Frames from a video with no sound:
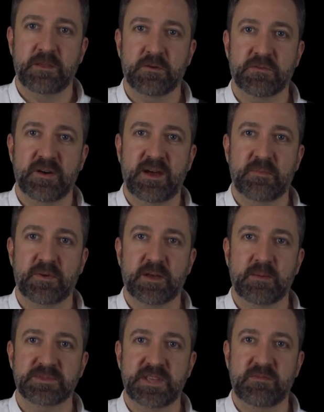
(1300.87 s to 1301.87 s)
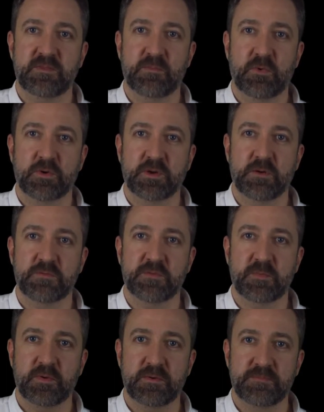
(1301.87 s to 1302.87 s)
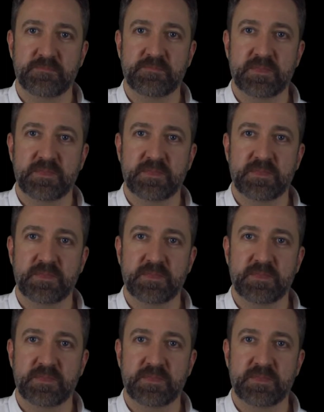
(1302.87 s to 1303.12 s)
you'll find it becomes even more comfortable.